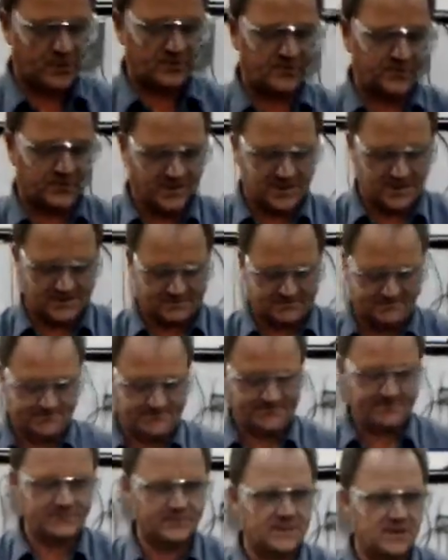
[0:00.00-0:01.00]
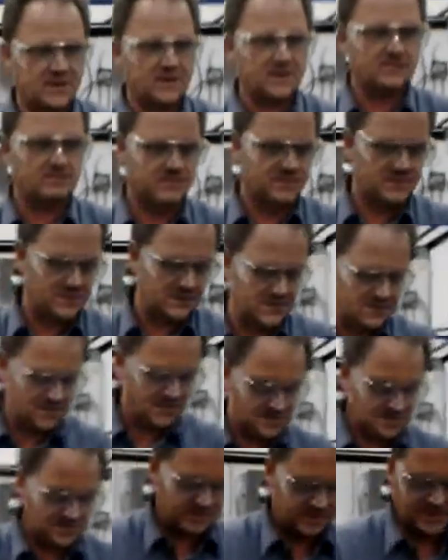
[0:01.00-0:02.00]
I forget, okay?
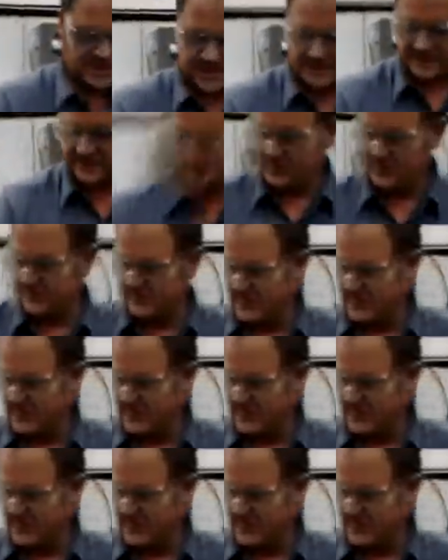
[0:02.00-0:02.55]
Yeah, let's use